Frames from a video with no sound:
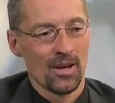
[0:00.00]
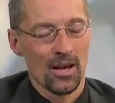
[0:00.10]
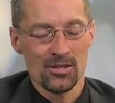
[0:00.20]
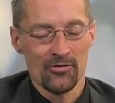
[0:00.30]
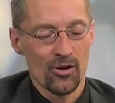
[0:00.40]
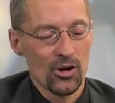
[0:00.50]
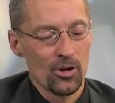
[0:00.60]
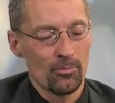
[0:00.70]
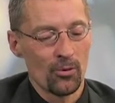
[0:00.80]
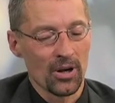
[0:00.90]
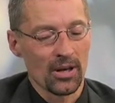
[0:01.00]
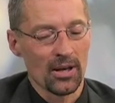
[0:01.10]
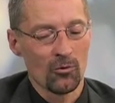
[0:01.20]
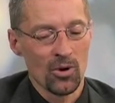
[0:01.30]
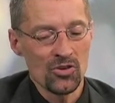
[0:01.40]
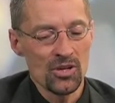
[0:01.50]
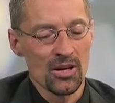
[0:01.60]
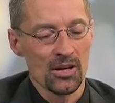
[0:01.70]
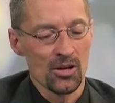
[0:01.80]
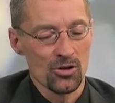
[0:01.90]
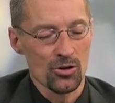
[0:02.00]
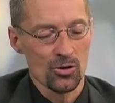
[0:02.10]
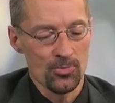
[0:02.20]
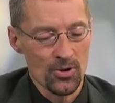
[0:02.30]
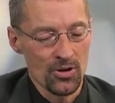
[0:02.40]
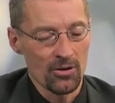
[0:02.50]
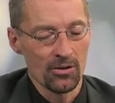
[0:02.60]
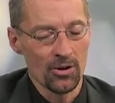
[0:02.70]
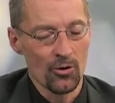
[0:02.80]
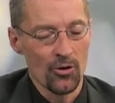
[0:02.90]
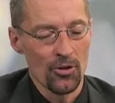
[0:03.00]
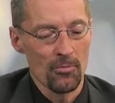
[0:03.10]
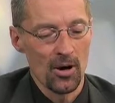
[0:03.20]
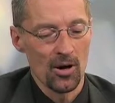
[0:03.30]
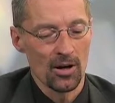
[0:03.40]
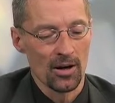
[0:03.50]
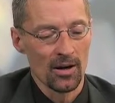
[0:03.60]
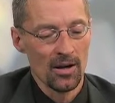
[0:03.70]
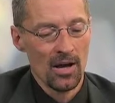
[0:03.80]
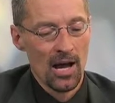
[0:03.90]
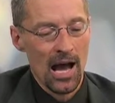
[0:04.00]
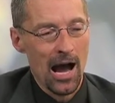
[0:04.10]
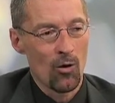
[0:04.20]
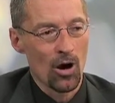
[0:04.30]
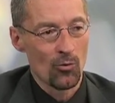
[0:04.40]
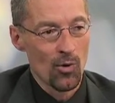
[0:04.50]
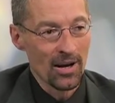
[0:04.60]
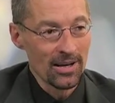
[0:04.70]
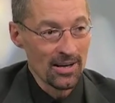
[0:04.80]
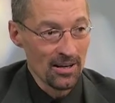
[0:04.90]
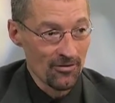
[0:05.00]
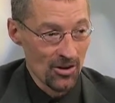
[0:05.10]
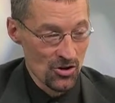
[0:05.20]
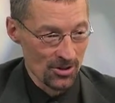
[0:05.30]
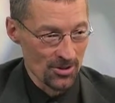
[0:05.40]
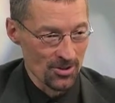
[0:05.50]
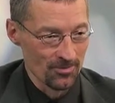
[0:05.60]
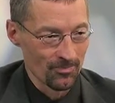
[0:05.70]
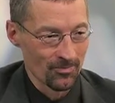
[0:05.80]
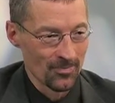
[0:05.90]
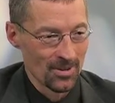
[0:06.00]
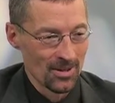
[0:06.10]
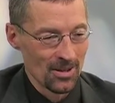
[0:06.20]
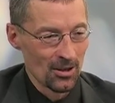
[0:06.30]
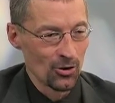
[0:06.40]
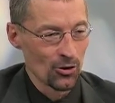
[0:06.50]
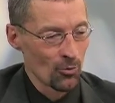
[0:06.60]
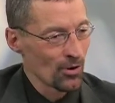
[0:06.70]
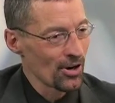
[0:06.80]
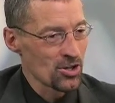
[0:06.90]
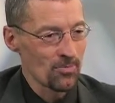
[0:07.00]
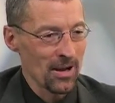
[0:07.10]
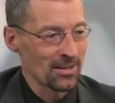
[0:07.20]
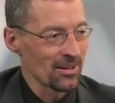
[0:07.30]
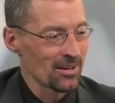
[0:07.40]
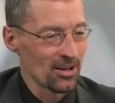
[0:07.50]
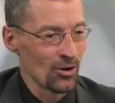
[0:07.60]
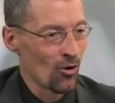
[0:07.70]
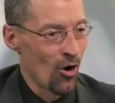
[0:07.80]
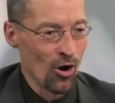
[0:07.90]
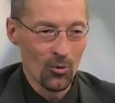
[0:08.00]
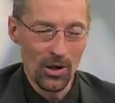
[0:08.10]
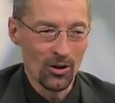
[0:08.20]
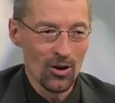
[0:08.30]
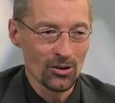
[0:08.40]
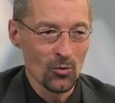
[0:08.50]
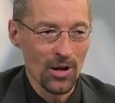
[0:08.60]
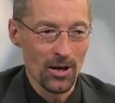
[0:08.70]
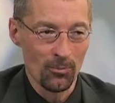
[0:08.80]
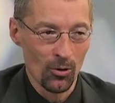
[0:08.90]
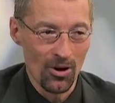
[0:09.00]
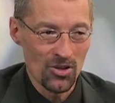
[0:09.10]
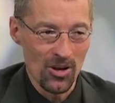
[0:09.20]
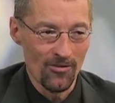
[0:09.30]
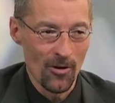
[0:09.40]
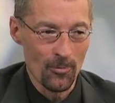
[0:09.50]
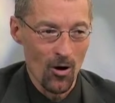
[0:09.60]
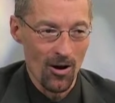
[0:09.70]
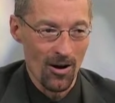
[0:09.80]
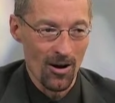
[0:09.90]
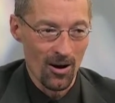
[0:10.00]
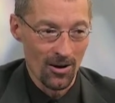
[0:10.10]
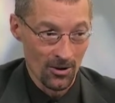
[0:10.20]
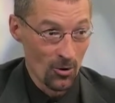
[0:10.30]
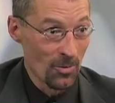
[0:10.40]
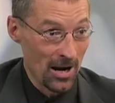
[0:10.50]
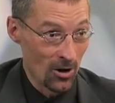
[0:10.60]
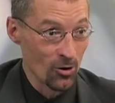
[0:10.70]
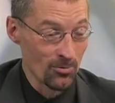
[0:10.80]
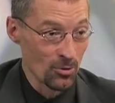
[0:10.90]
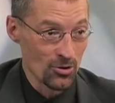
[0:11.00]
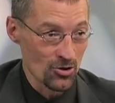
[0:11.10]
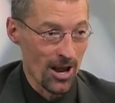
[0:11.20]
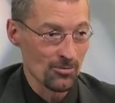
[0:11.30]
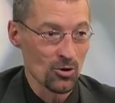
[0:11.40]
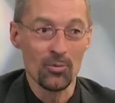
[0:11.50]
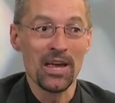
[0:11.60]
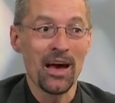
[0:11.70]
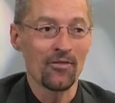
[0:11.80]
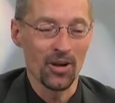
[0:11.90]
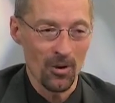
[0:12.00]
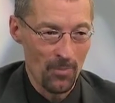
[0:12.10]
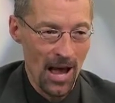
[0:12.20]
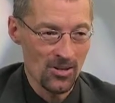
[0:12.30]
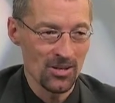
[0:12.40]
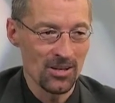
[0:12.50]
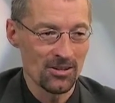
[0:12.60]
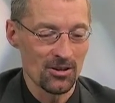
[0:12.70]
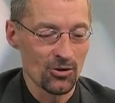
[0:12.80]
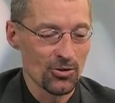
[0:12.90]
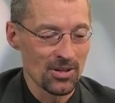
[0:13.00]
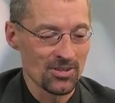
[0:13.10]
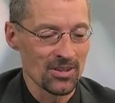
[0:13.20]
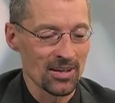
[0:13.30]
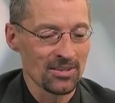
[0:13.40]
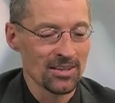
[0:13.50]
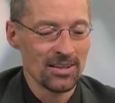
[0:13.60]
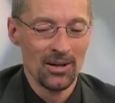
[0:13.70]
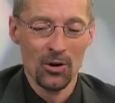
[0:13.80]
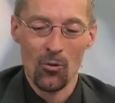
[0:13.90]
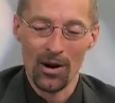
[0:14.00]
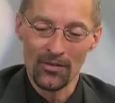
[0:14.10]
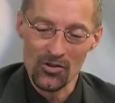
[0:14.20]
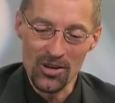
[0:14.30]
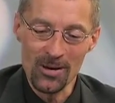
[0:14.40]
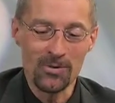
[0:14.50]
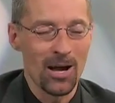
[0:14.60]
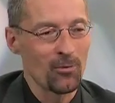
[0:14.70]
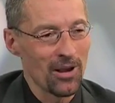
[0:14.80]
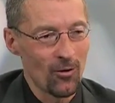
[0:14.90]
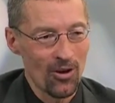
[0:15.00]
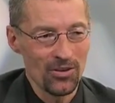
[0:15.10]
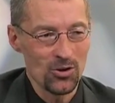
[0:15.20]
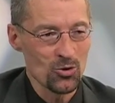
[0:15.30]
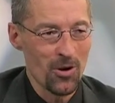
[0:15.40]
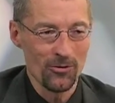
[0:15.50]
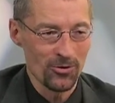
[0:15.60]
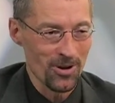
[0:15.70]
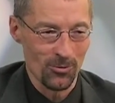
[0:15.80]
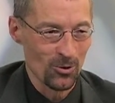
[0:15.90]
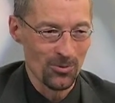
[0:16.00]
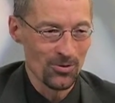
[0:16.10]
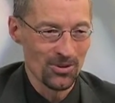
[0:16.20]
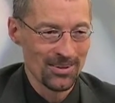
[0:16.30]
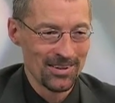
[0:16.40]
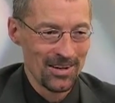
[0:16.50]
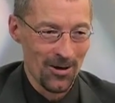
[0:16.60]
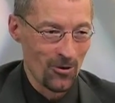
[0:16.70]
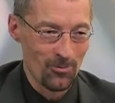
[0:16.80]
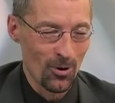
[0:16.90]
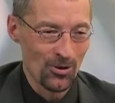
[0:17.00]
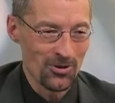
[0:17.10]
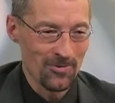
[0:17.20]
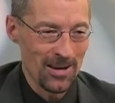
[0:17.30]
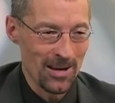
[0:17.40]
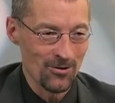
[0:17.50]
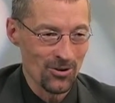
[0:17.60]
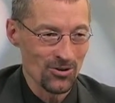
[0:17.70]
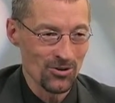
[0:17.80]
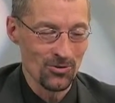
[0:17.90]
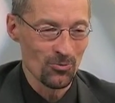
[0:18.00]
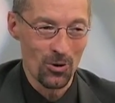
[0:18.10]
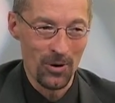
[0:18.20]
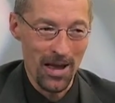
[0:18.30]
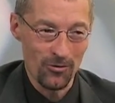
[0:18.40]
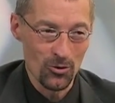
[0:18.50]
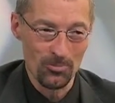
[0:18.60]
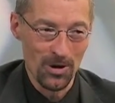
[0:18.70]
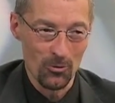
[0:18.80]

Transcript: That's a very good point, and once again, it shows, particularly in North America, how our rugged individualism, you know, that we're expected, you know, all the way along the way to pull ourselves up, uh, you know, by our own bootstraps. So we have the capacity to do these things, while at the same time, we have all these twelve-step groups of compulsive behaviors where we have to admit